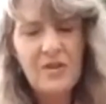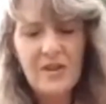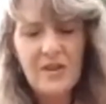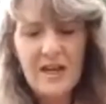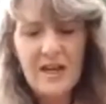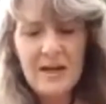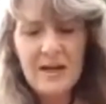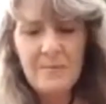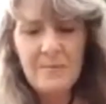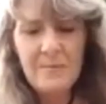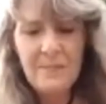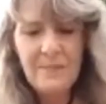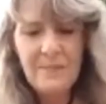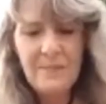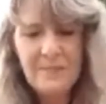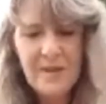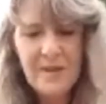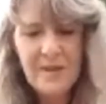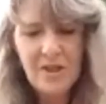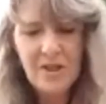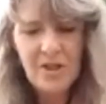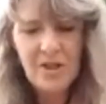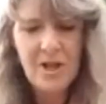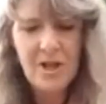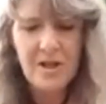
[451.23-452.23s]

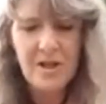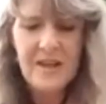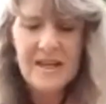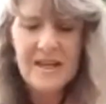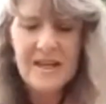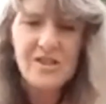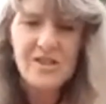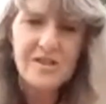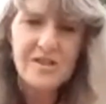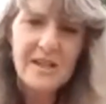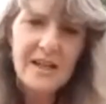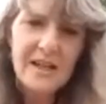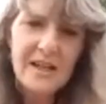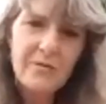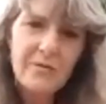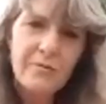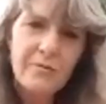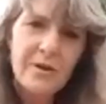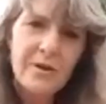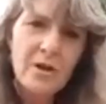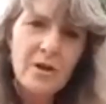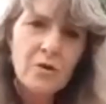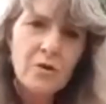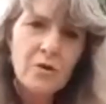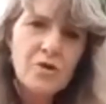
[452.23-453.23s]
that
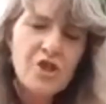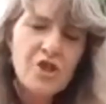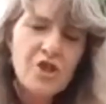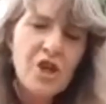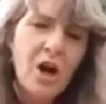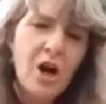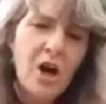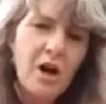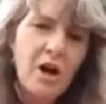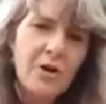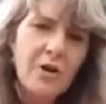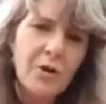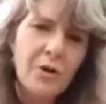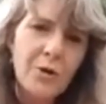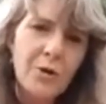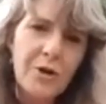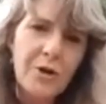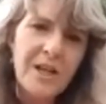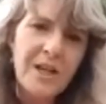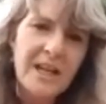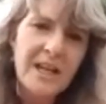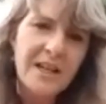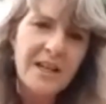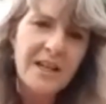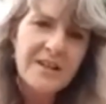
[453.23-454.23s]
real
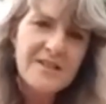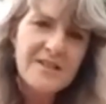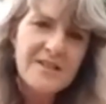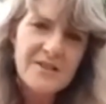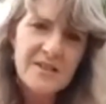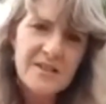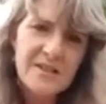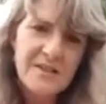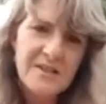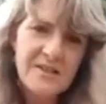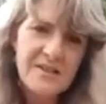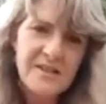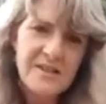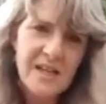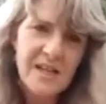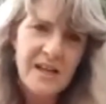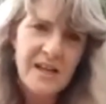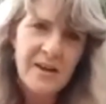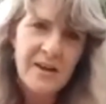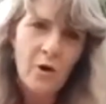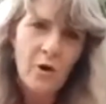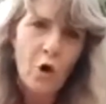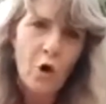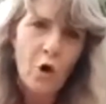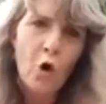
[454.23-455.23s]
childhood innocence
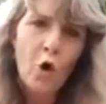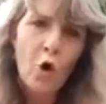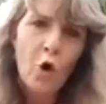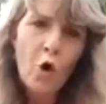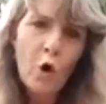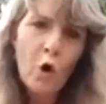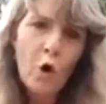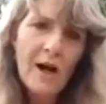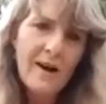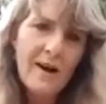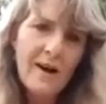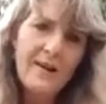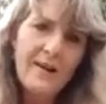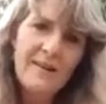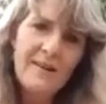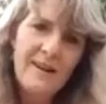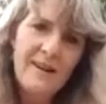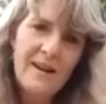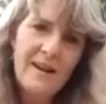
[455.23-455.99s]
and awe